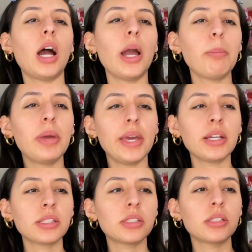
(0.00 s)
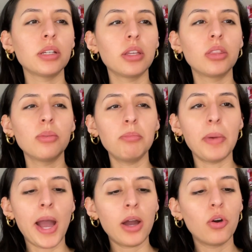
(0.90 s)
I picked the
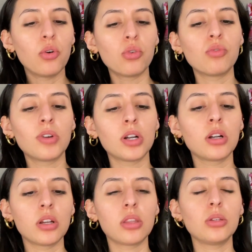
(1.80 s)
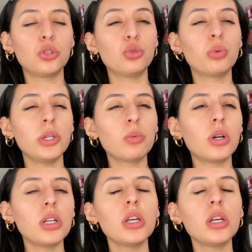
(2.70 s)
matte over the dewy one